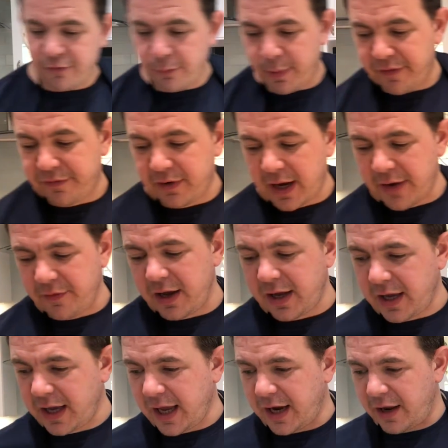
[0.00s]
a bit of flavour.
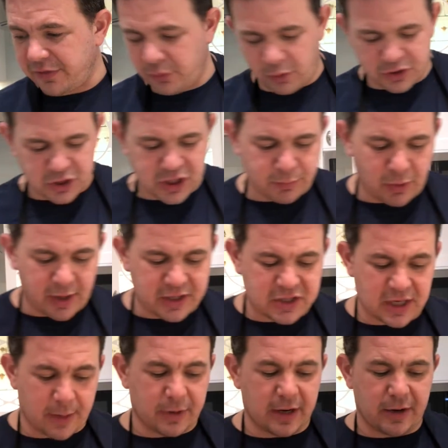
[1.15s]
And I thought I'd just spice it
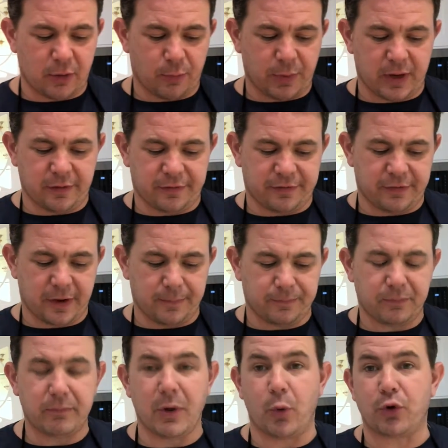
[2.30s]
up with a little bit of
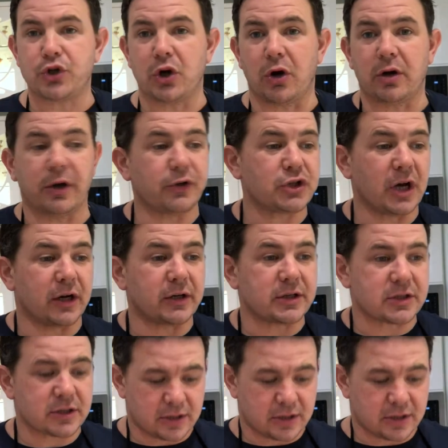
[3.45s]
milk chocolate chunks.